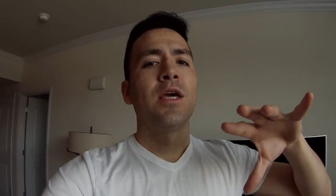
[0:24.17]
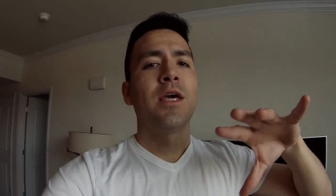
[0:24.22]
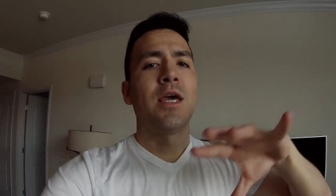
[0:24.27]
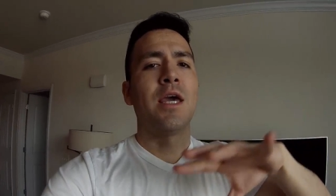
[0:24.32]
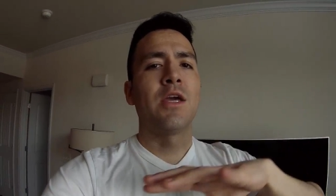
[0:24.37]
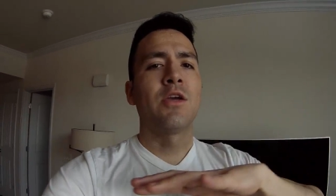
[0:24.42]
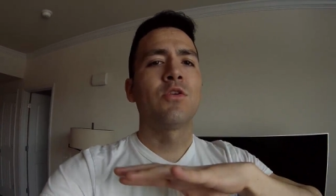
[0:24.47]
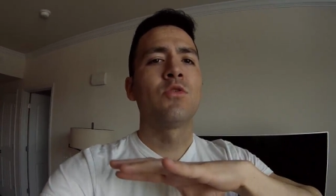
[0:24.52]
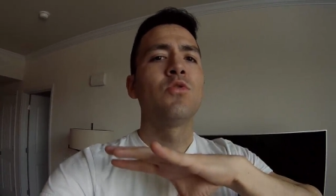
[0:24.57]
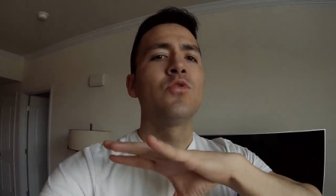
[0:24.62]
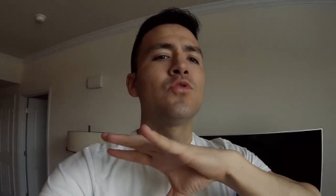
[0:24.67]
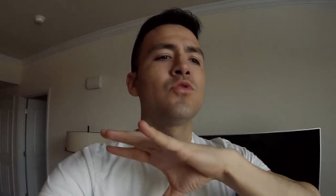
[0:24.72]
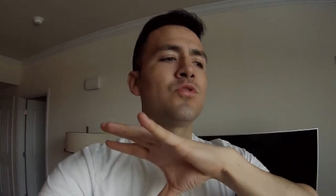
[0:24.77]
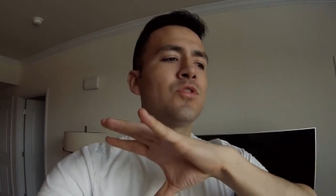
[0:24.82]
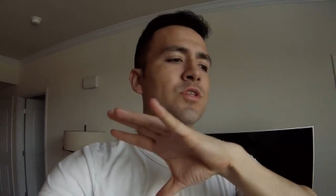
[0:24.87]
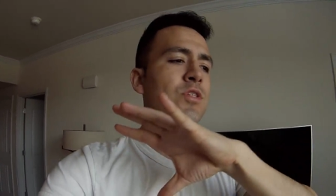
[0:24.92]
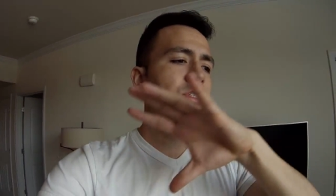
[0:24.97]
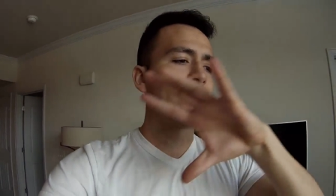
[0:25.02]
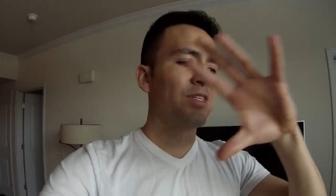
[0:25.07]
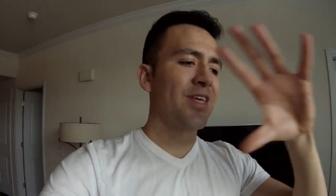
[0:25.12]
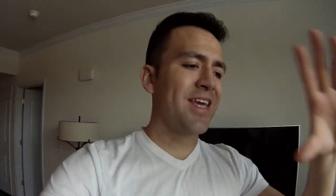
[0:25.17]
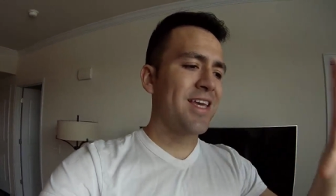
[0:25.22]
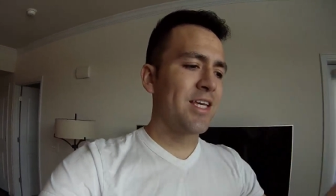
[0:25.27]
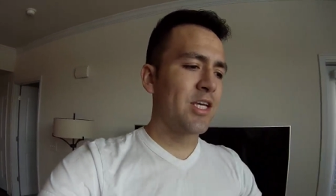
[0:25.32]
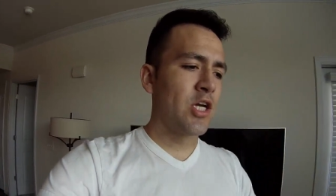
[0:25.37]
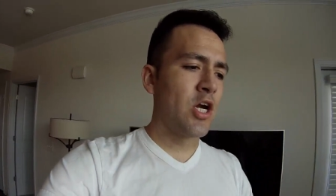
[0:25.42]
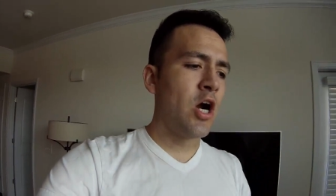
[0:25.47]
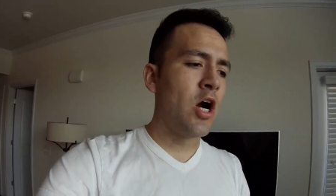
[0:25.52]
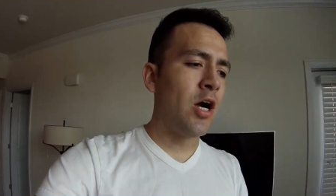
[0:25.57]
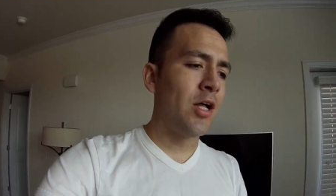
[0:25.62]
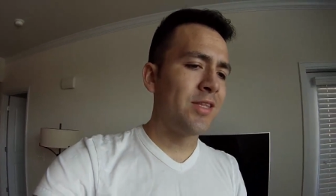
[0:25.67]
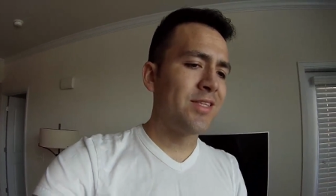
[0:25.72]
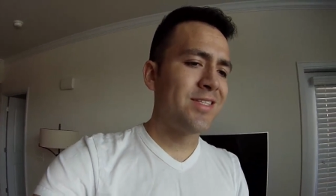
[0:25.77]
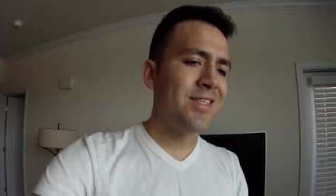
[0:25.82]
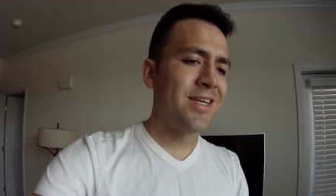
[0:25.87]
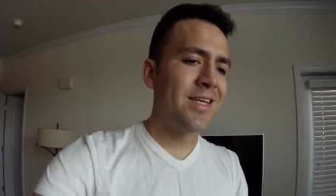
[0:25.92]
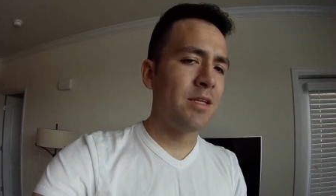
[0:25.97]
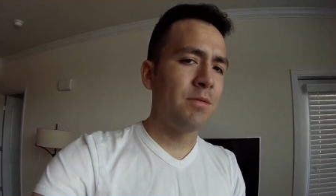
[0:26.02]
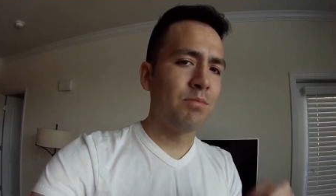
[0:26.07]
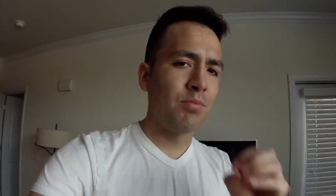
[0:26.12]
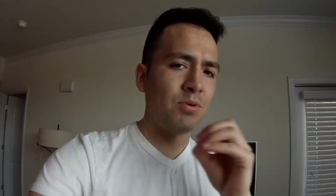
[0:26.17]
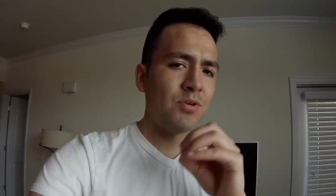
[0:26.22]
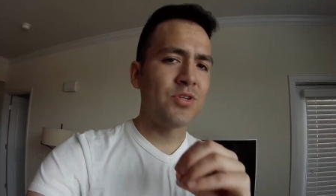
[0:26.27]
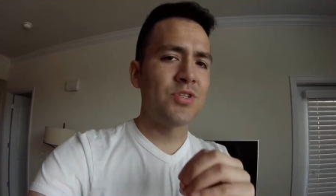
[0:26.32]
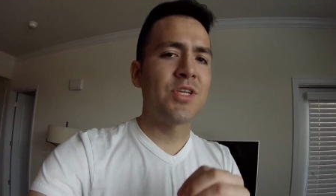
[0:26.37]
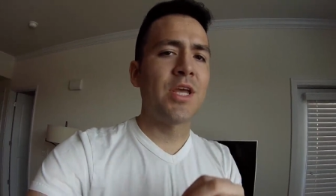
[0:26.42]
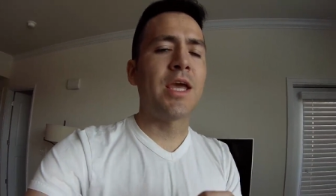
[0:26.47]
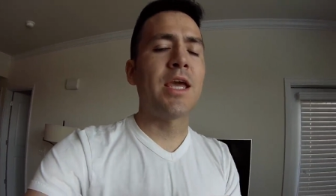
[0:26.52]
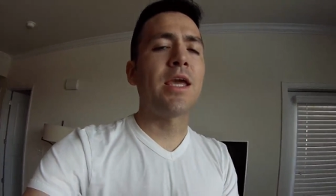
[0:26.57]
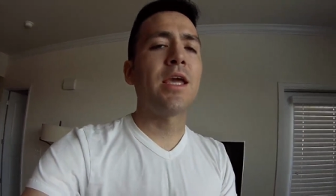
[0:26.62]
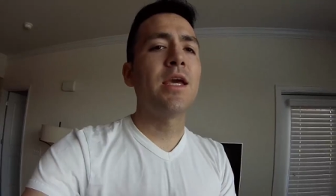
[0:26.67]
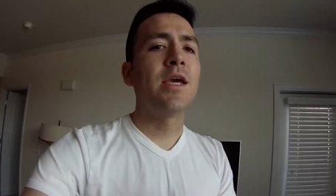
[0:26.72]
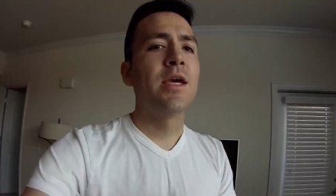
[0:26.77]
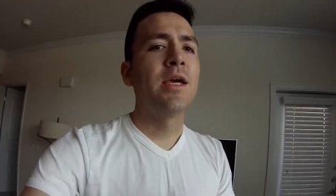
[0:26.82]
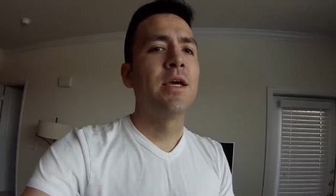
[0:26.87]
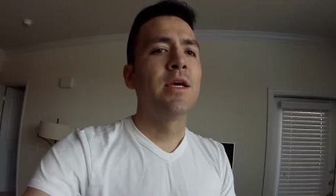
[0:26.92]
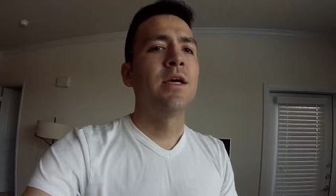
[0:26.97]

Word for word: and usual just skate content per se.